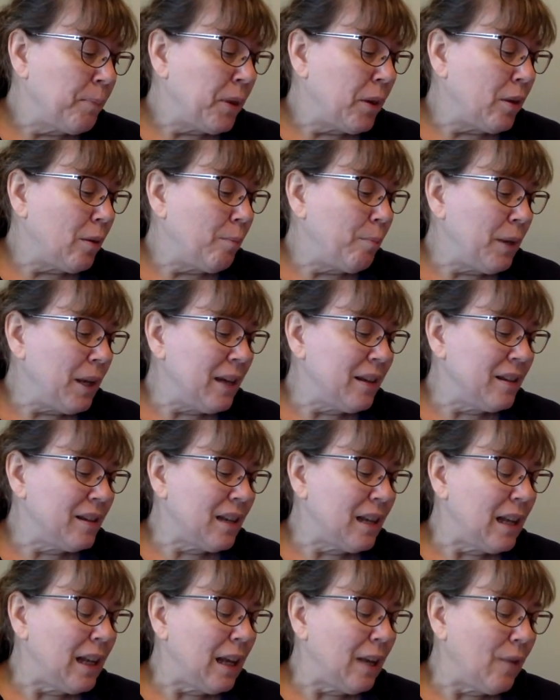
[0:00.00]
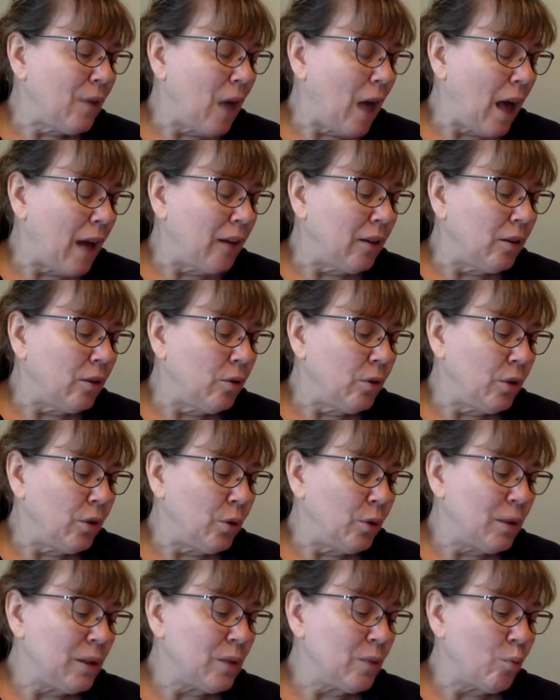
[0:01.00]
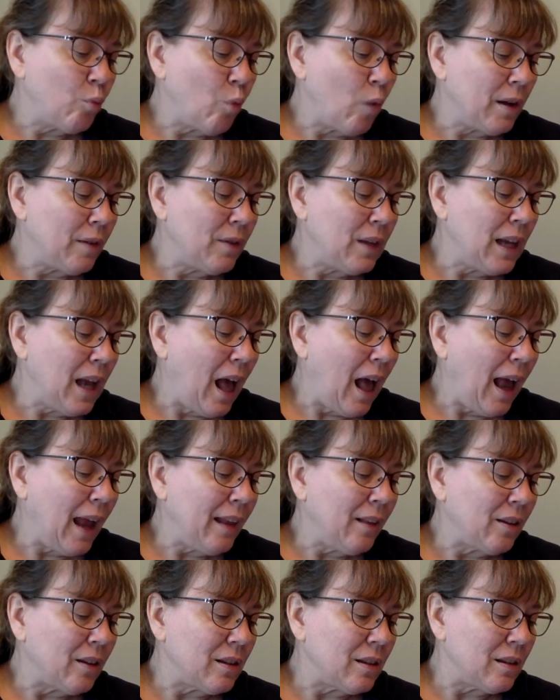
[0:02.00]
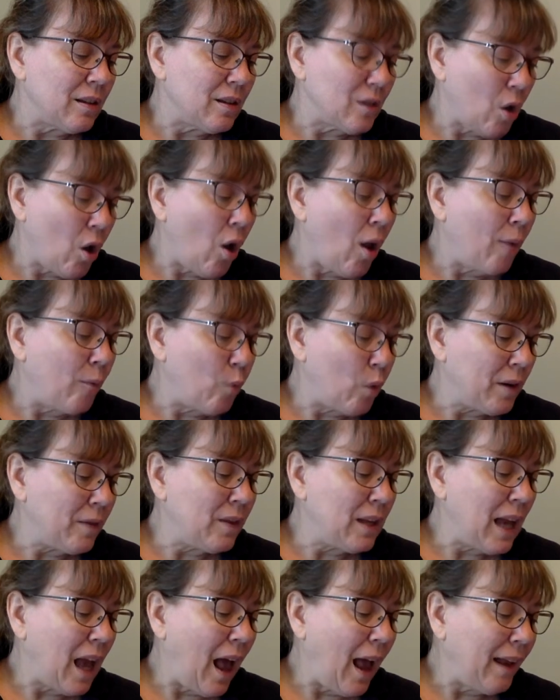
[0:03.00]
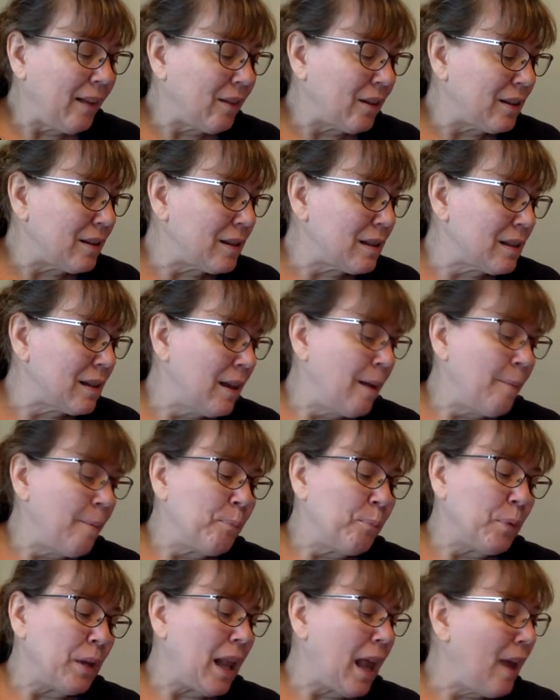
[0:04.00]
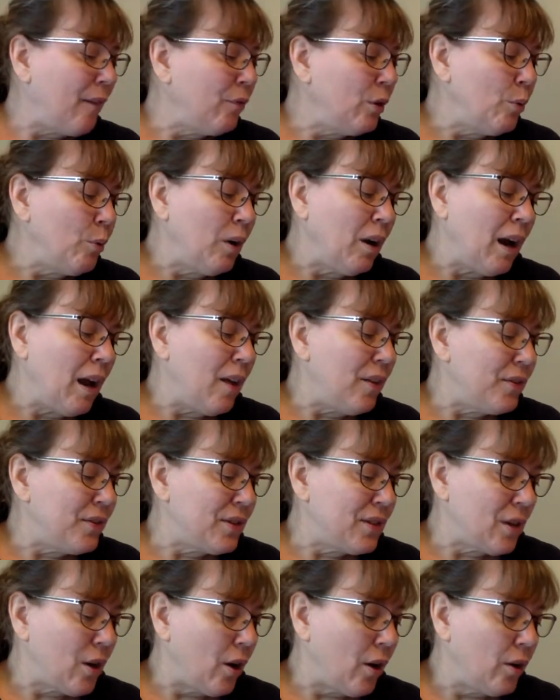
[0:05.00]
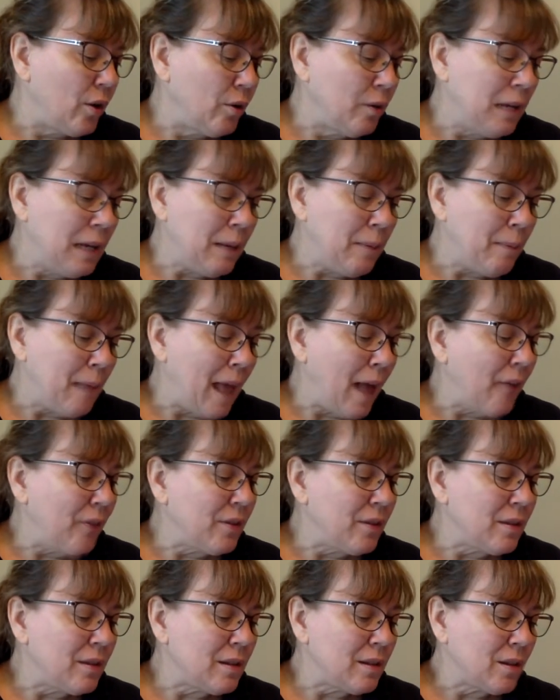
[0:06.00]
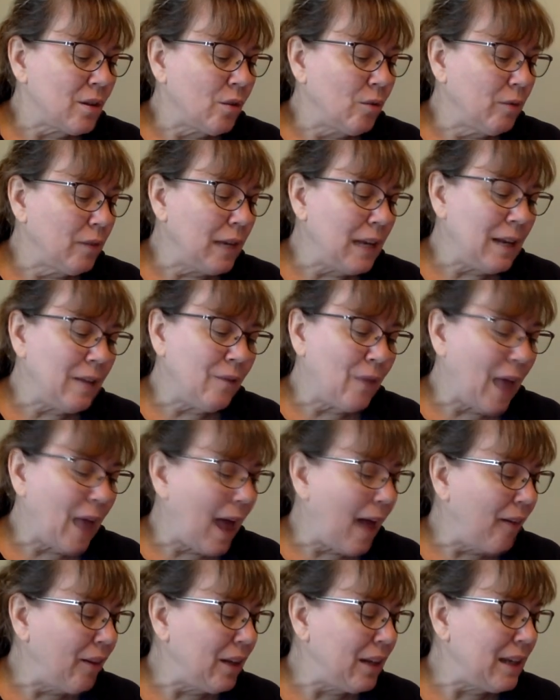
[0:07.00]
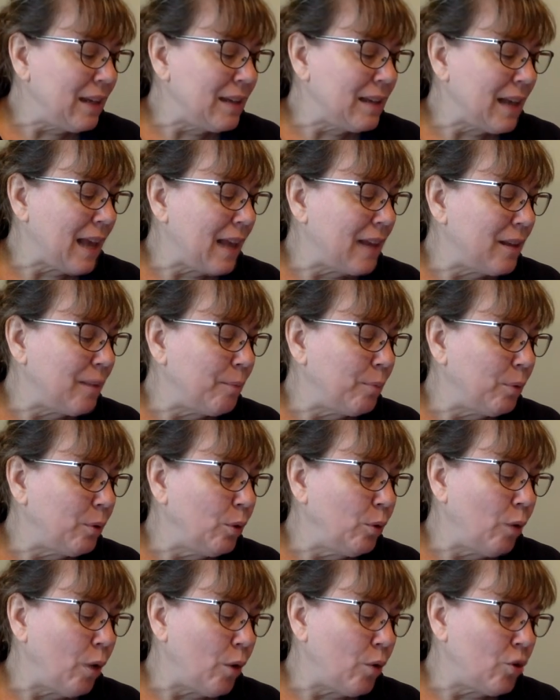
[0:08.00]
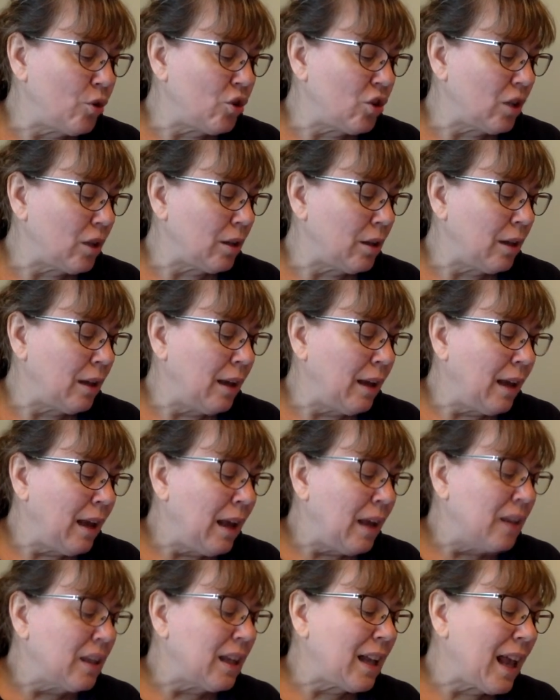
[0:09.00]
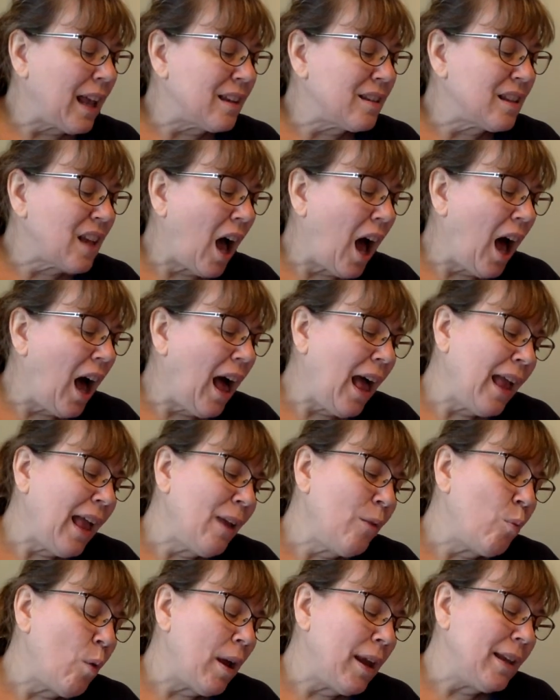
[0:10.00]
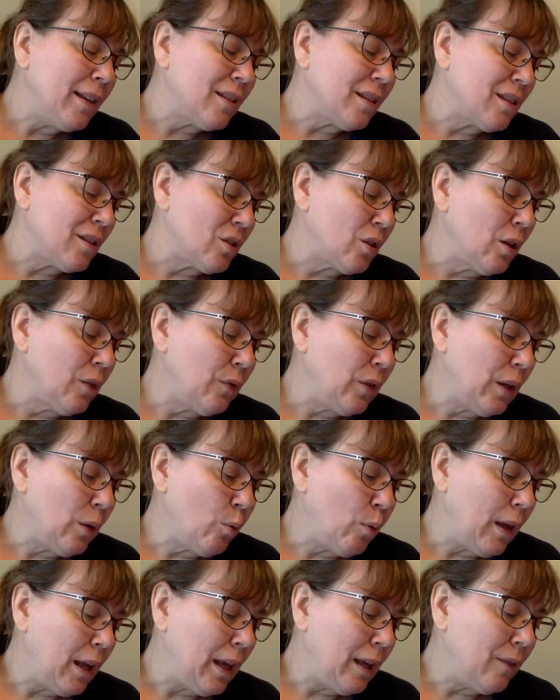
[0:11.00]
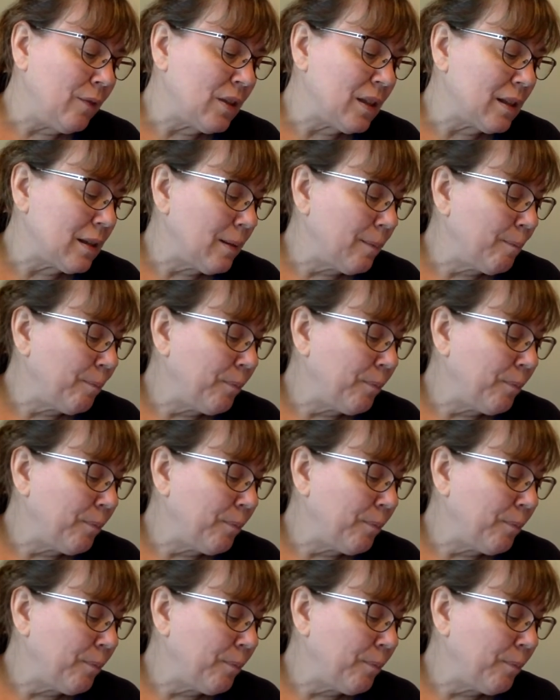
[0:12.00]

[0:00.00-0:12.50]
The big city of Honolulu is on one of the islands, but everywhere else are green mountains, green valleys, and the blue ocean that has high white surfing waves.